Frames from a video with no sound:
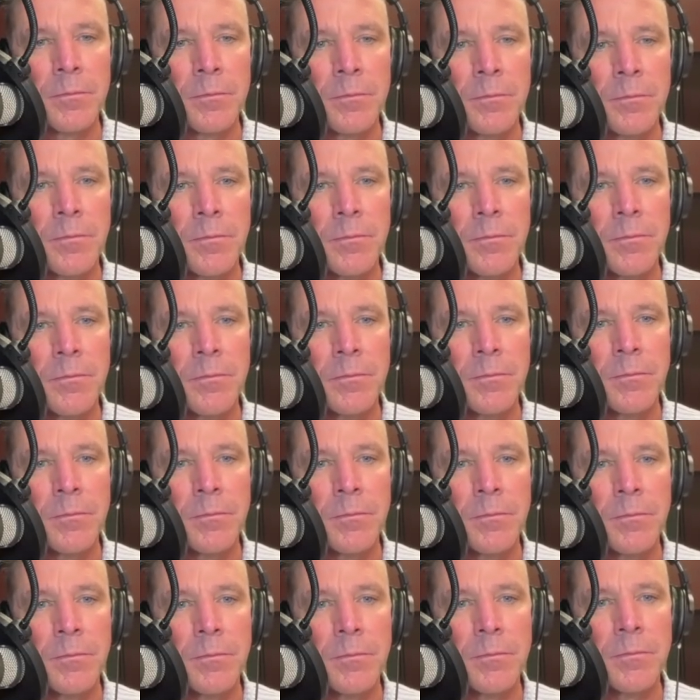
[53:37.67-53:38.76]

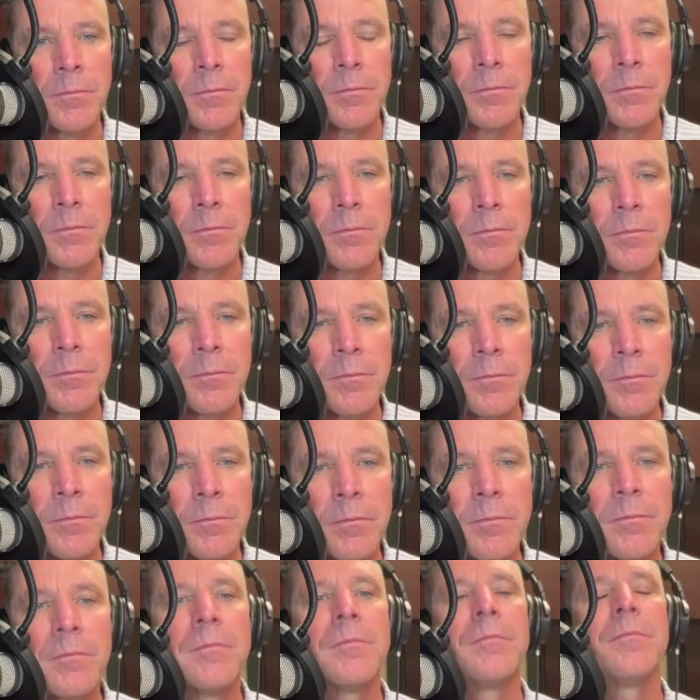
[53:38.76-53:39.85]
is from Dana Point.
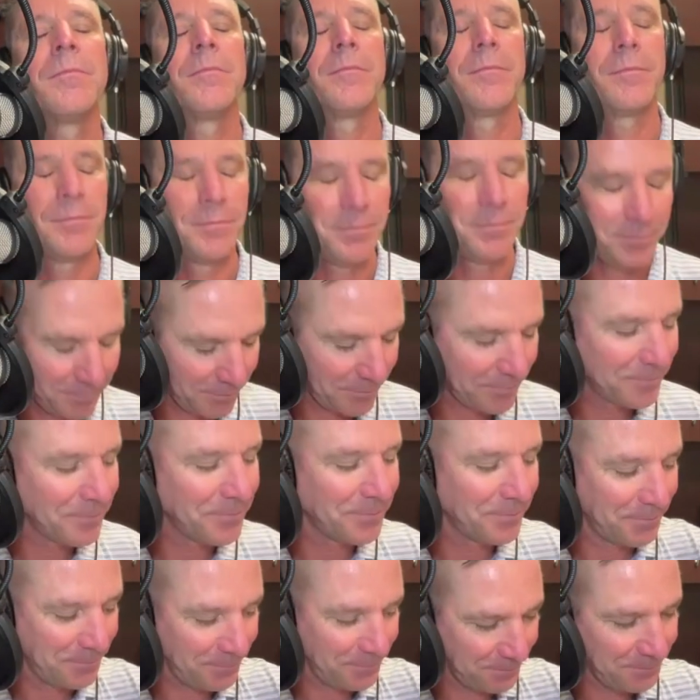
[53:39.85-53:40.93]
And
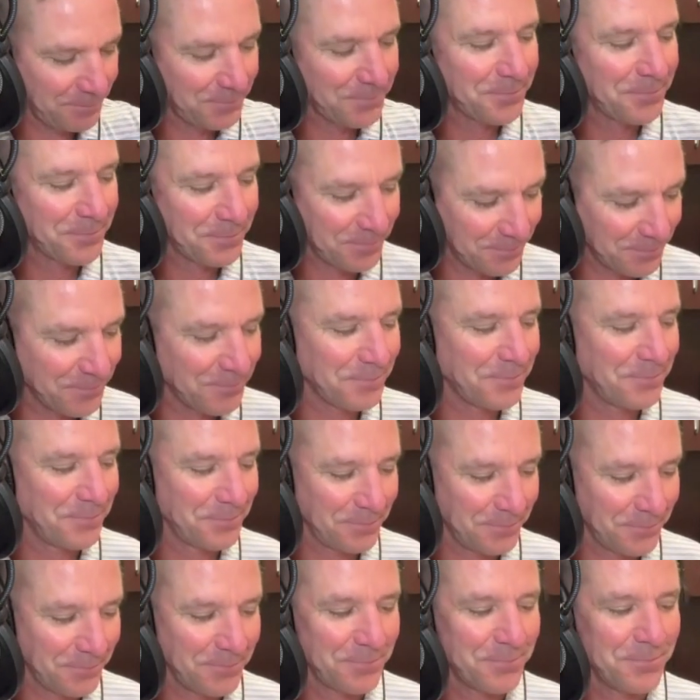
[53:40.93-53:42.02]
so, and I'm like,
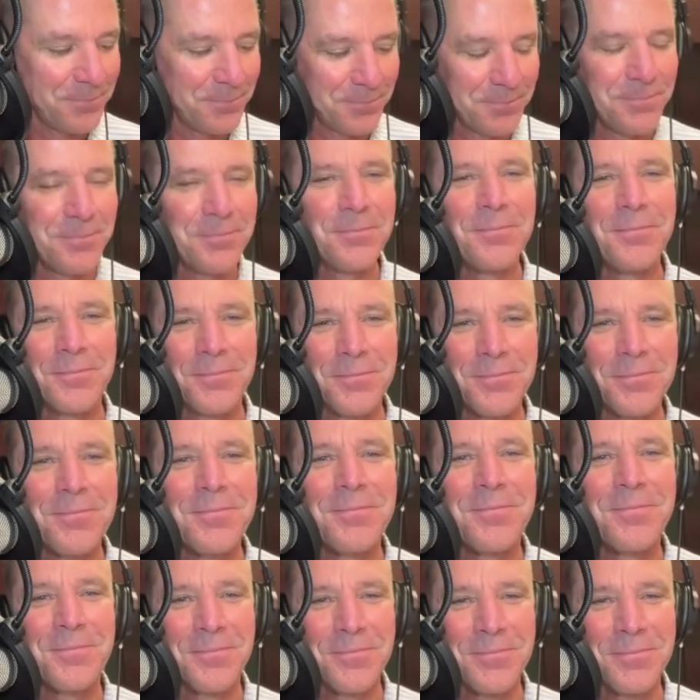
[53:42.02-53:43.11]
okay, junior college, the
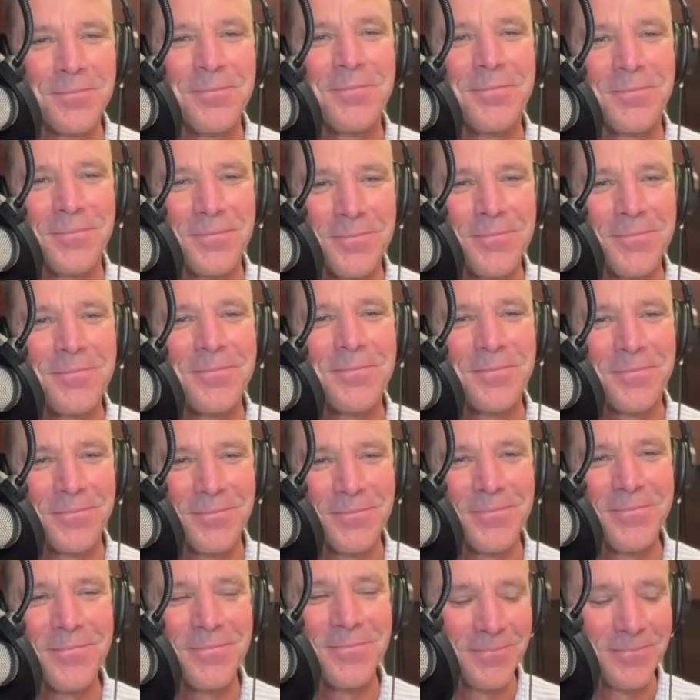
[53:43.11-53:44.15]
closest area, that's Saddleback.